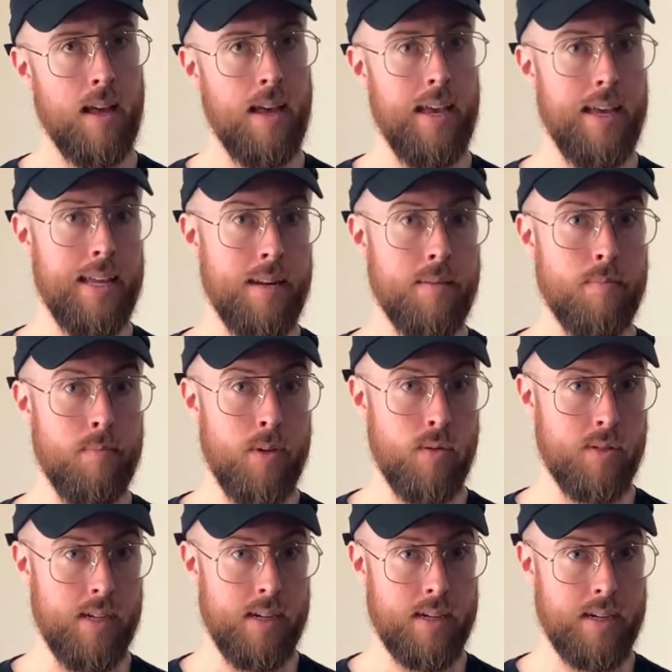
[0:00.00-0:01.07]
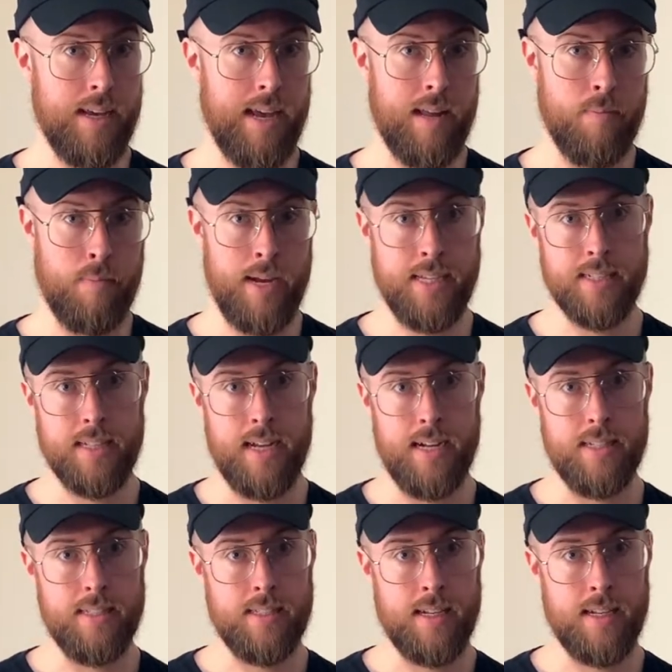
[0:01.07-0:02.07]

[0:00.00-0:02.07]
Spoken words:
In music and bass lines,